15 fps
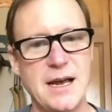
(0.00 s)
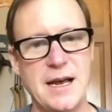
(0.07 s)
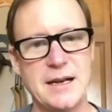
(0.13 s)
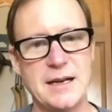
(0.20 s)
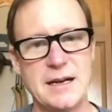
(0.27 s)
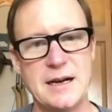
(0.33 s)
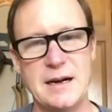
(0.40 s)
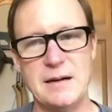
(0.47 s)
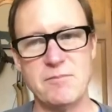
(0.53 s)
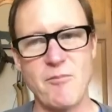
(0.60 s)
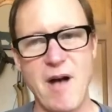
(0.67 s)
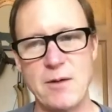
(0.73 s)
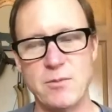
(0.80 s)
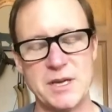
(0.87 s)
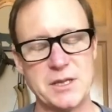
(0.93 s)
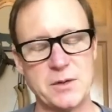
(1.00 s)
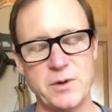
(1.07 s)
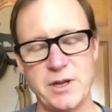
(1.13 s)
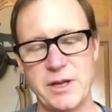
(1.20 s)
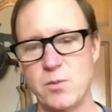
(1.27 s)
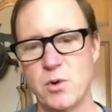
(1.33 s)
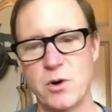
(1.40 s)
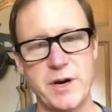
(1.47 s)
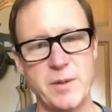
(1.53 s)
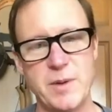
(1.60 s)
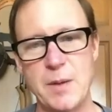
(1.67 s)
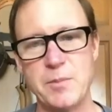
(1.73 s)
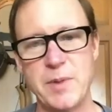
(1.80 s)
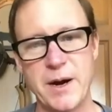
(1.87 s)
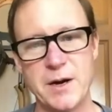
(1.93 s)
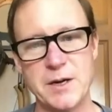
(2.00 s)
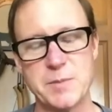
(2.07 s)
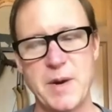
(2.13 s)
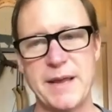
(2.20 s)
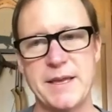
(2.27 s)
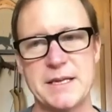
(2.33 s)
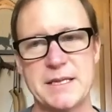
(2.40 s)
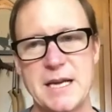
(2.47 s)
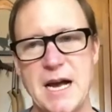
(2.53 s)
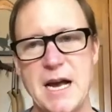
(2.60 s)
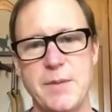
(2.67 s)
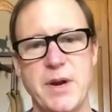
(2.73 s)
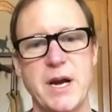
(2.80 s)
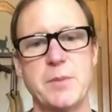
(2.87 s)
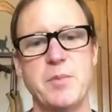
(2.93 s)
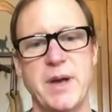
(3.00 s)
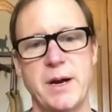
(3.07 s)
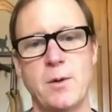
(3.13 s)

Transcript: and I wasn't really worried about bears. By this time, it had been a